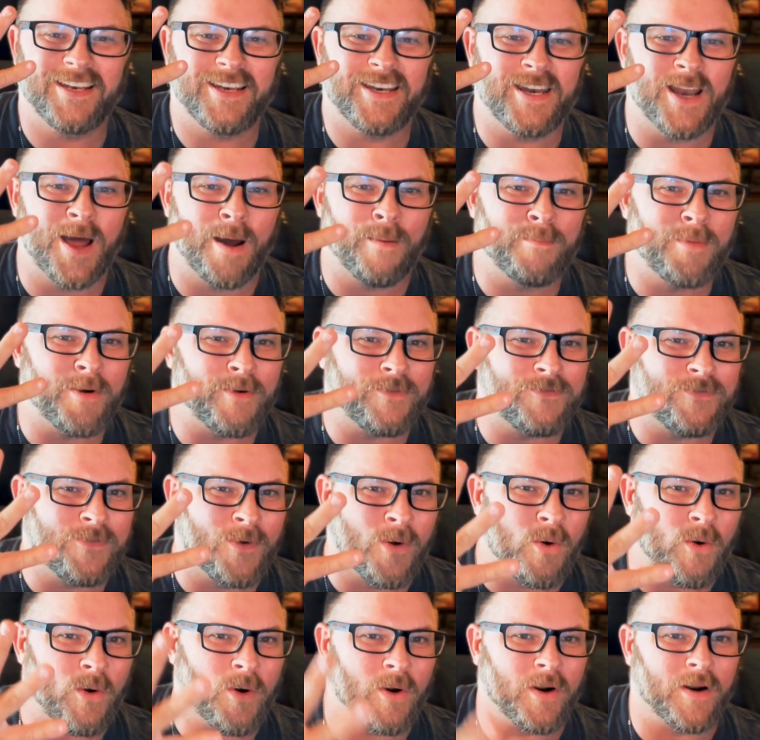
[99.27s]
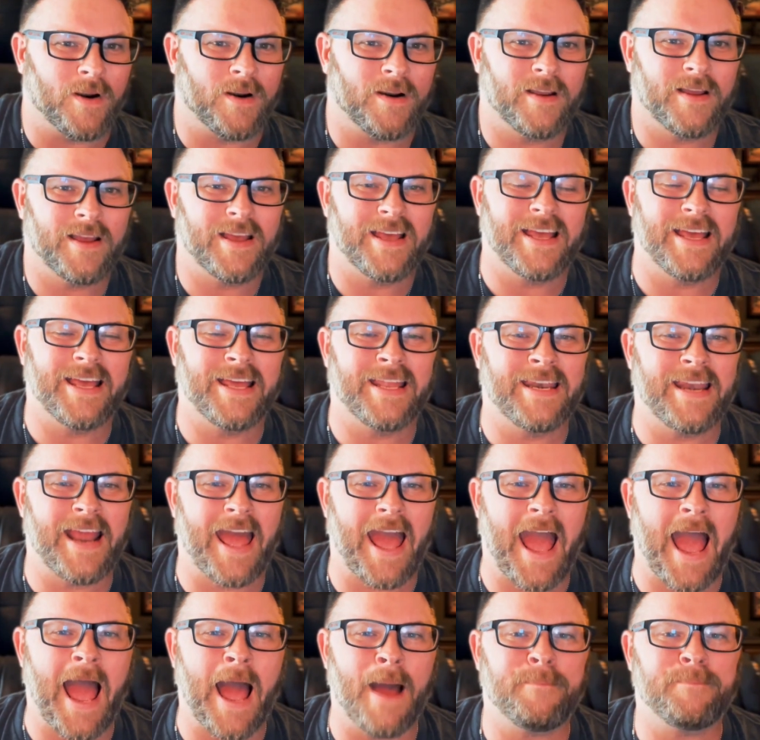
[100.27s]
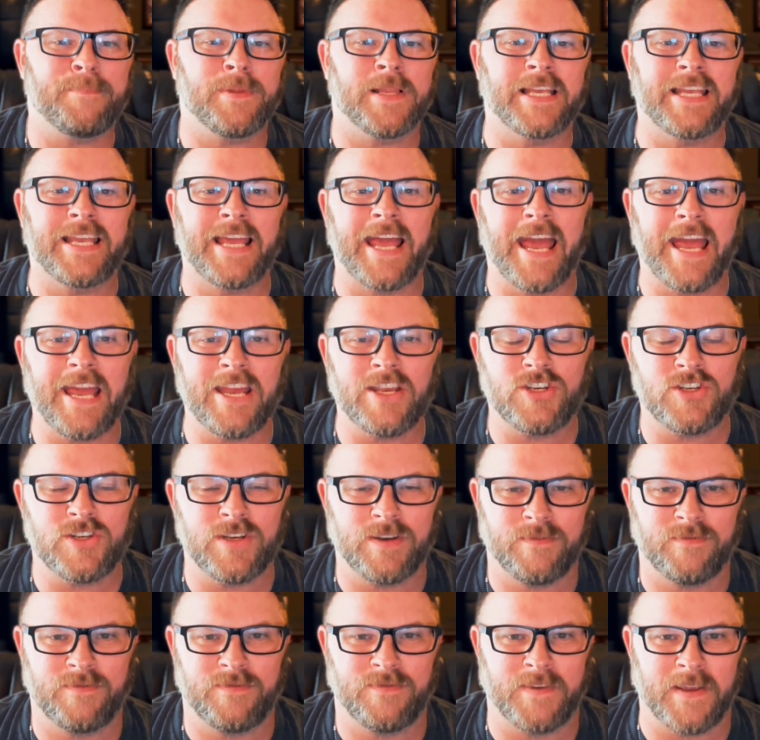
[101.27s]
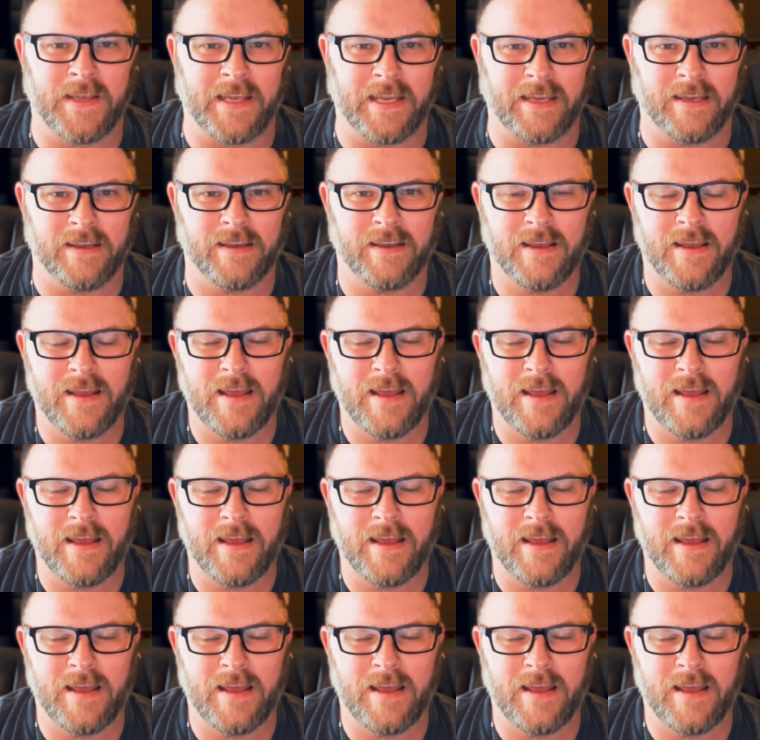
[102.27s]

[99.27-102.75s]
Number four, an application fee.